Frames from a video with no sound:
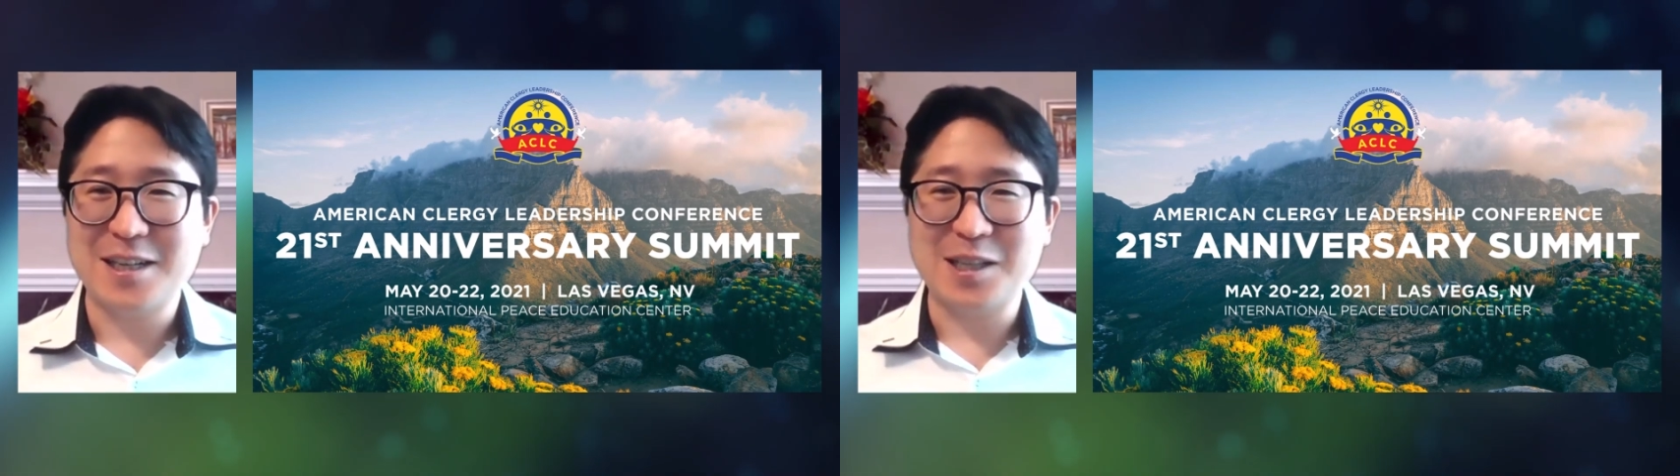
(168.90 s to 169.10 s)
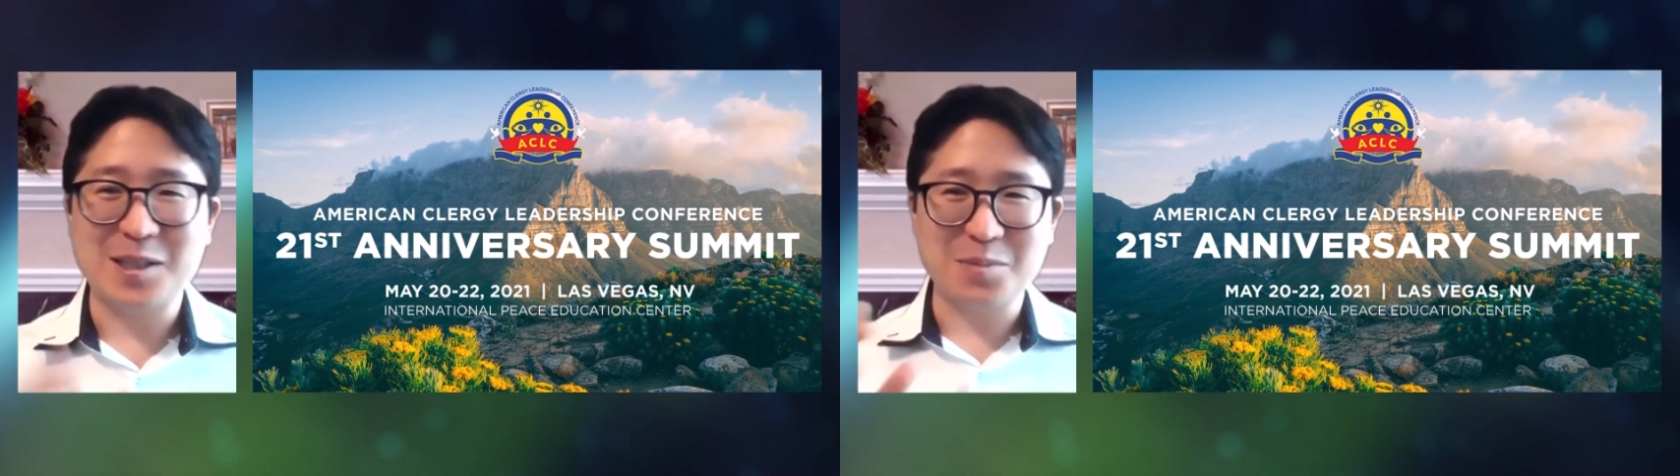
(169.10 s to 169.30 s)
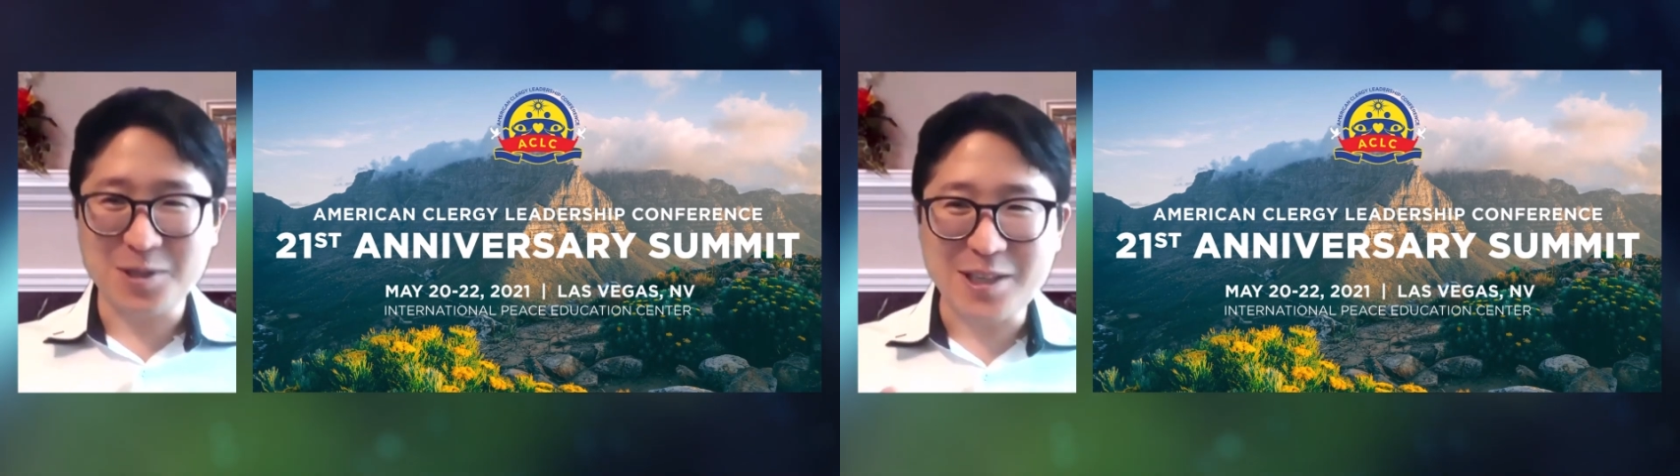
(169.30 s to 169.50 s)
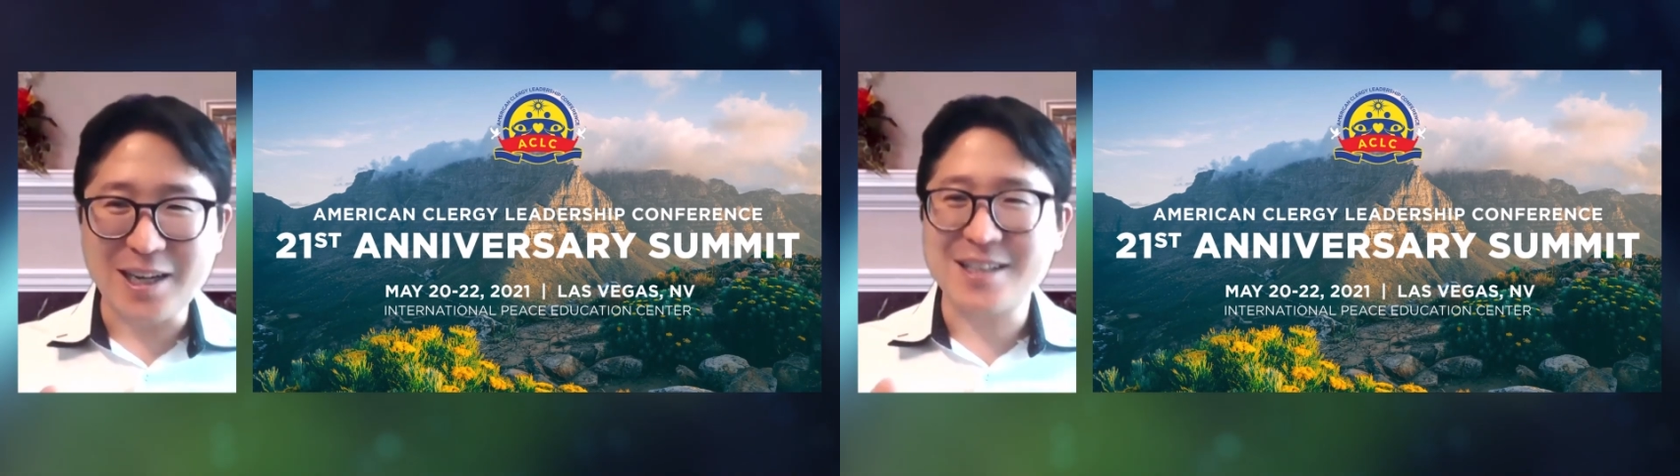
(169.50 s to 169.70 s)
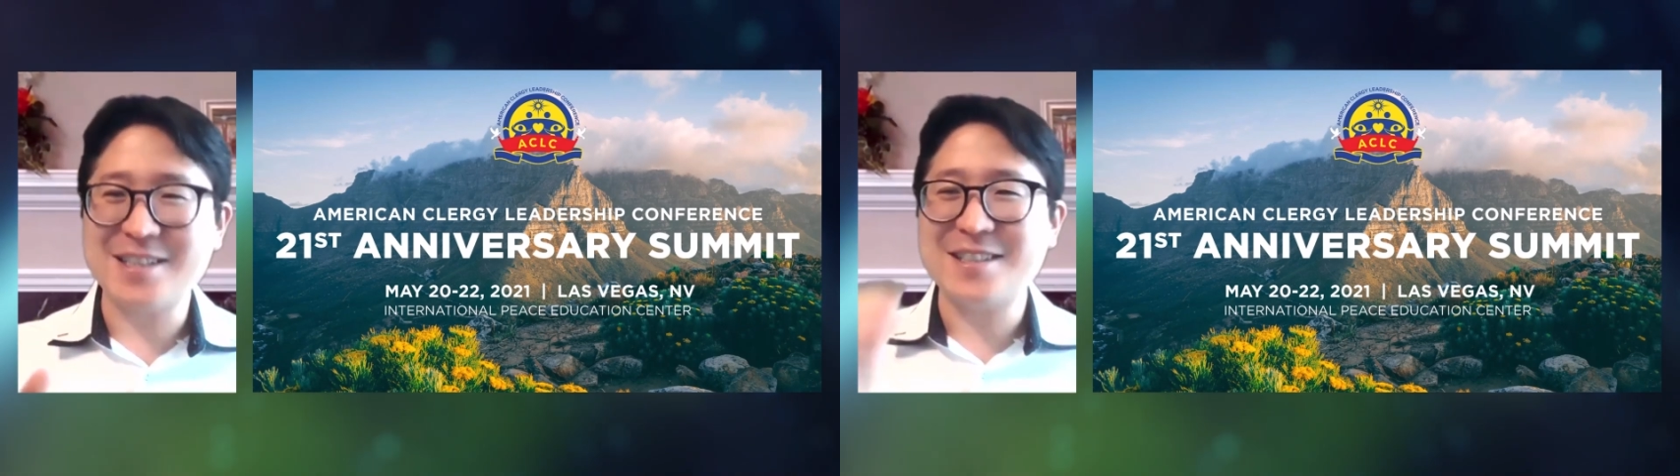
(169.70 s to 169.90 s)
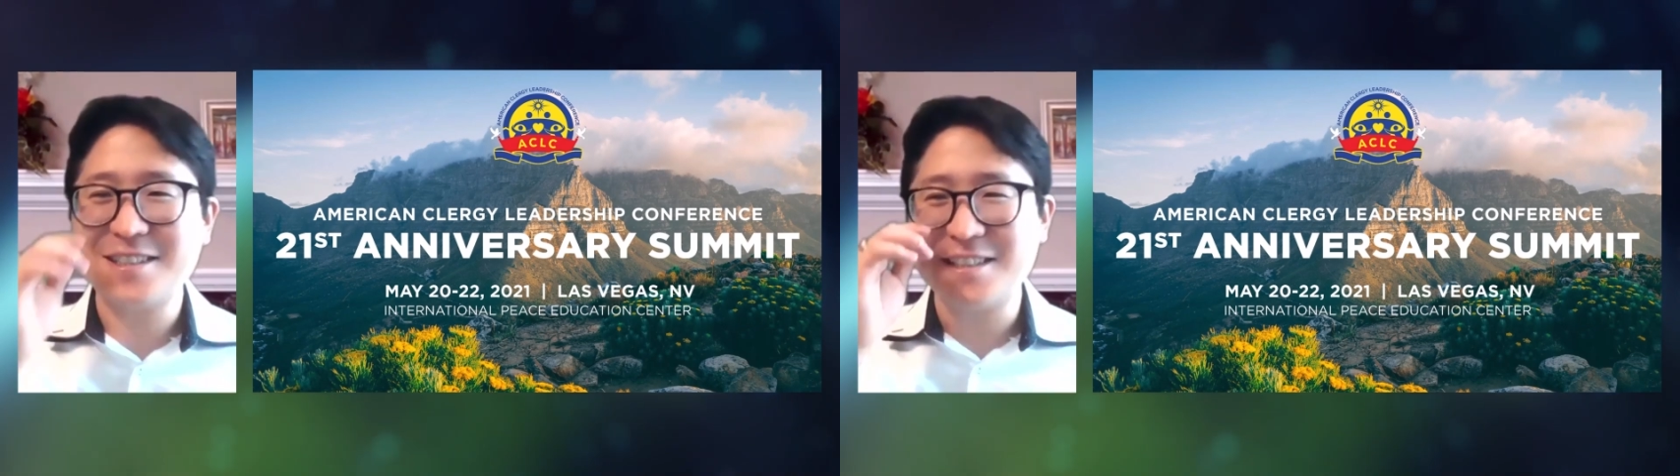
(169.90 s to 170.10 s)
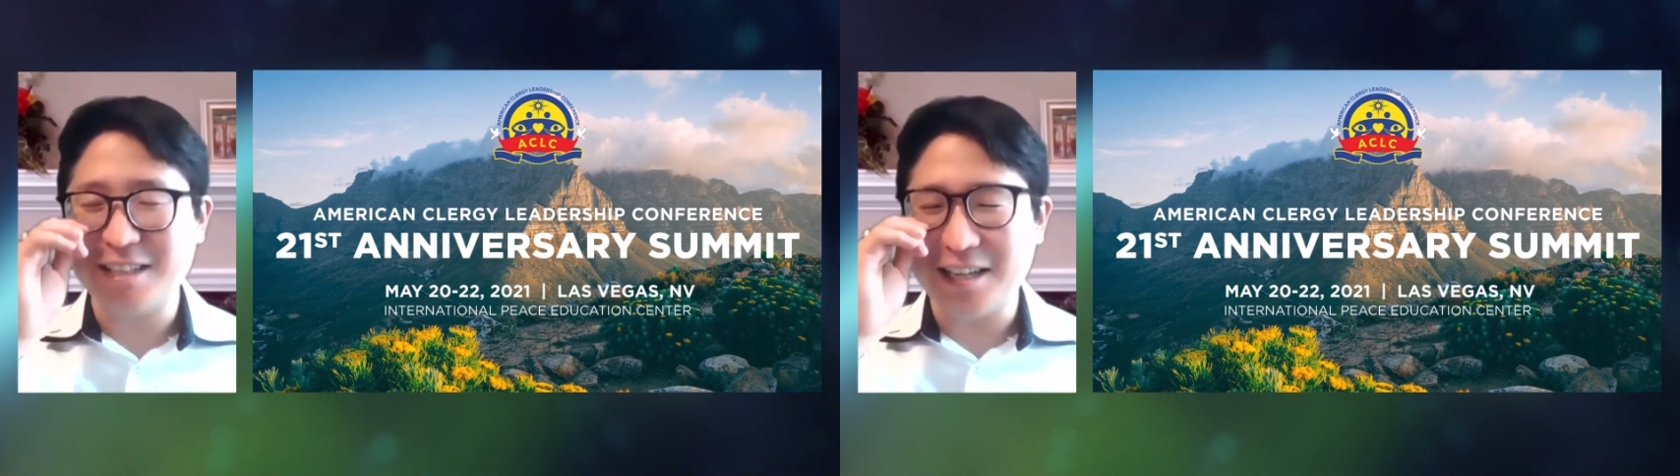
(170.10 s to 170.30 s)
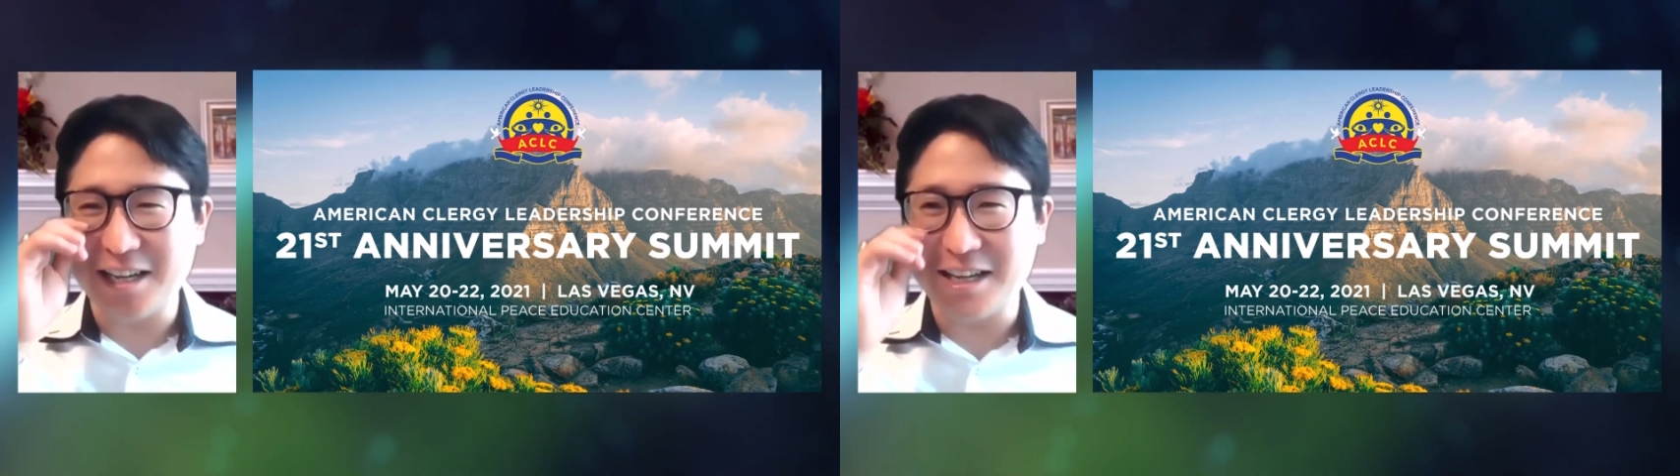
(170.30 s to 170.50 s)
I double checked
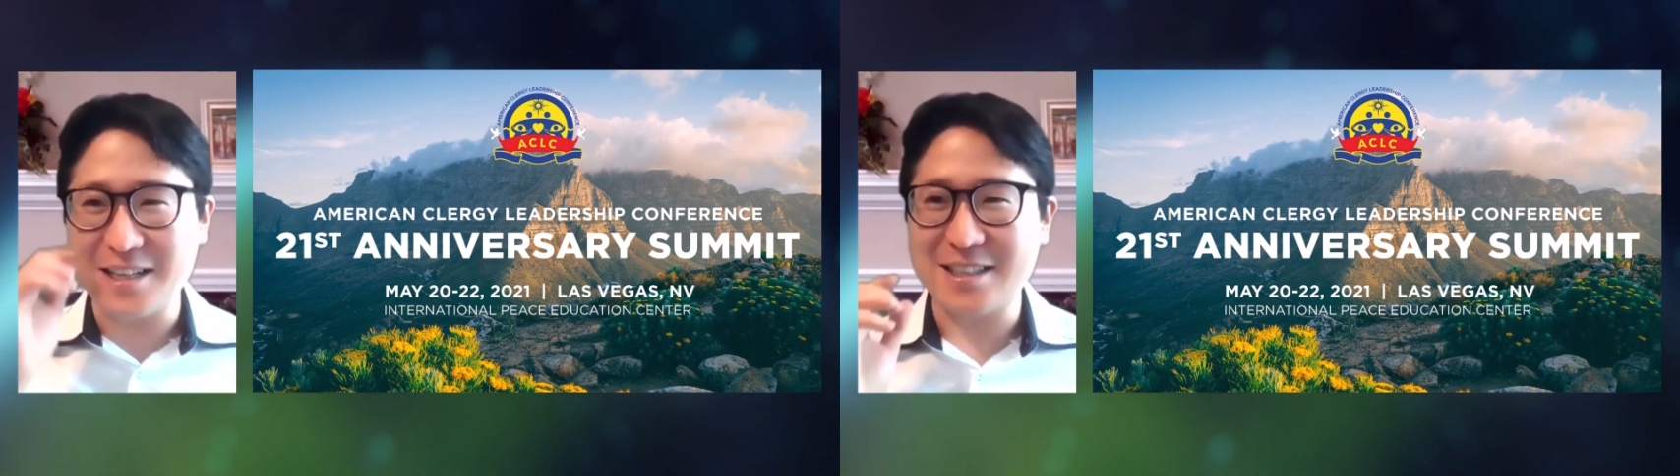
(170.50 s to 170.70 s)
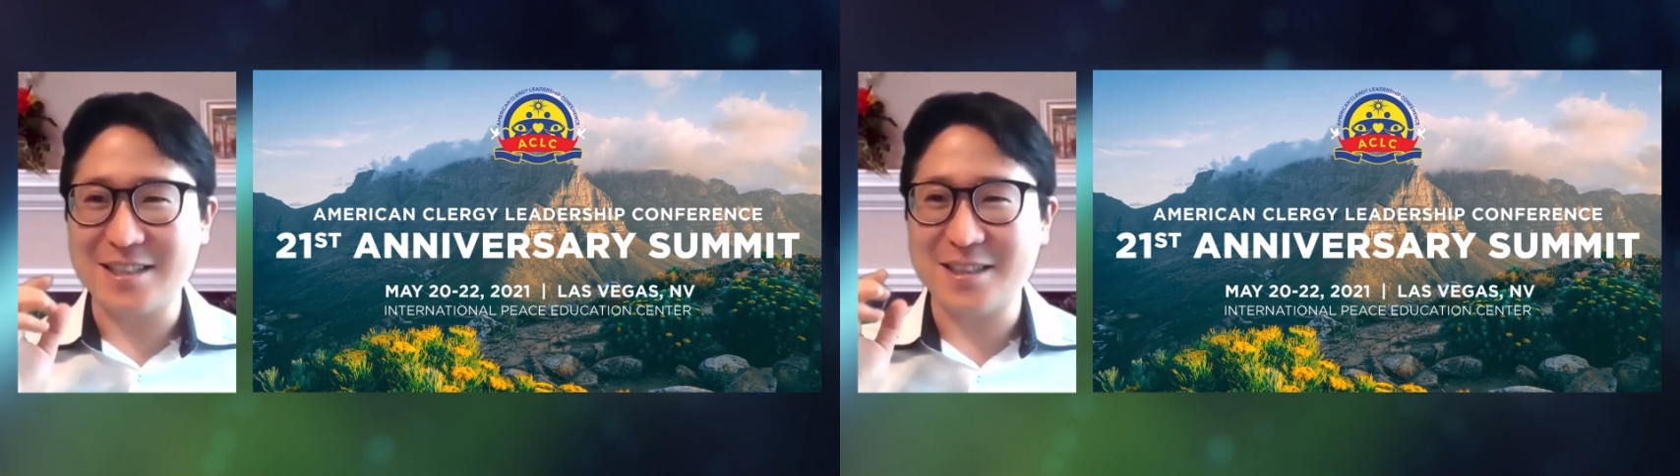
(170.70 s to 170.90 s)
and